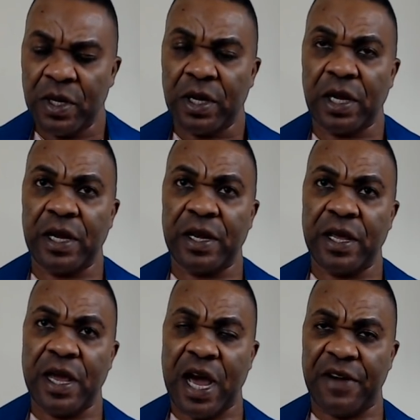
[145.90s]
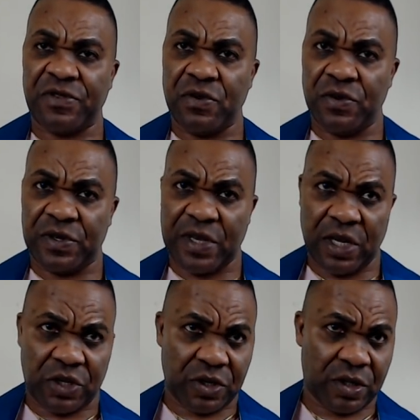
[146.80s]
In the afternoon
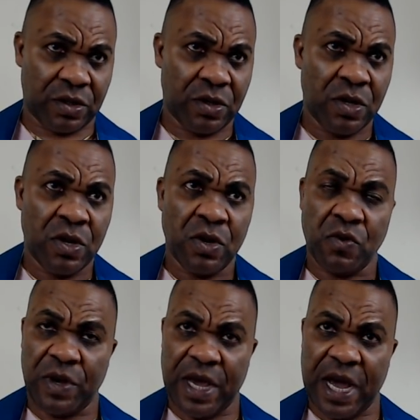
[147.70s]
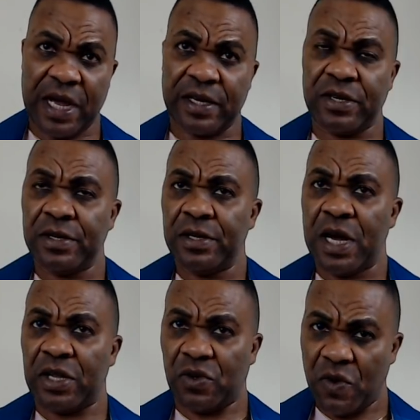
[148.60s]
session, we had
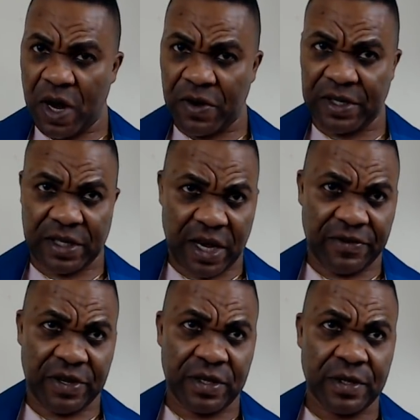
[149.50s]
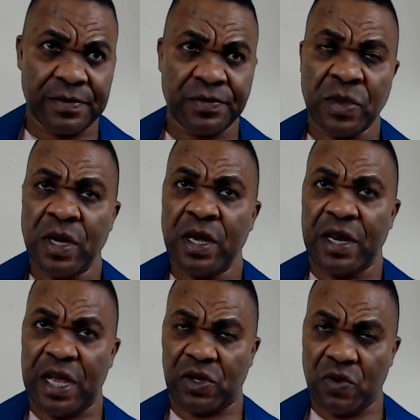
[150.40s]
a 2-hour service.
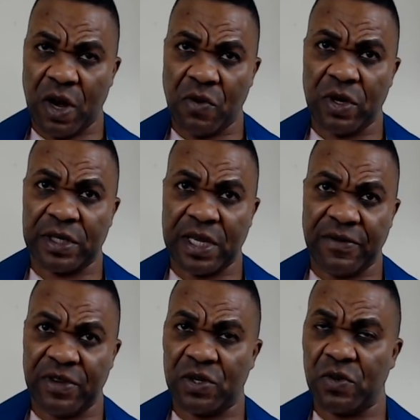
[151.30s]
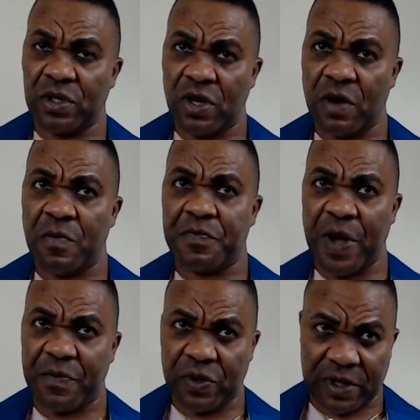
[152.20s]
That 2-hour service was done
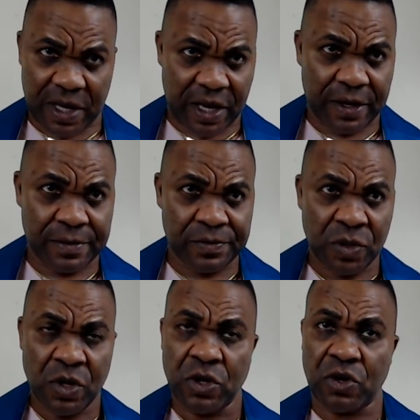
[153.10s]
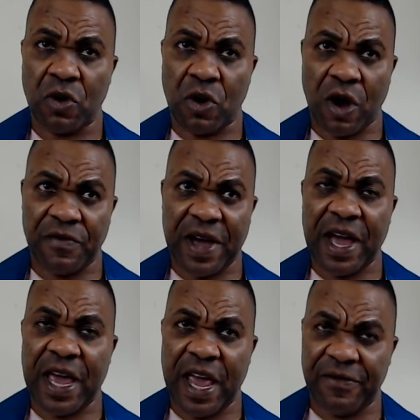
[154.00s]
purposely to
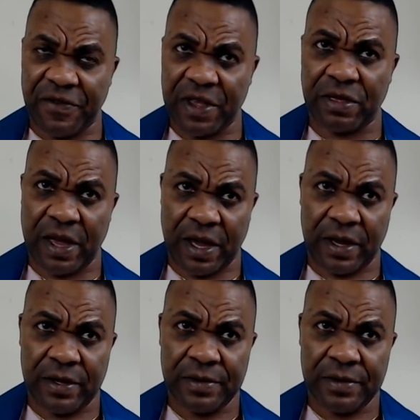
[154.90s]
cover everything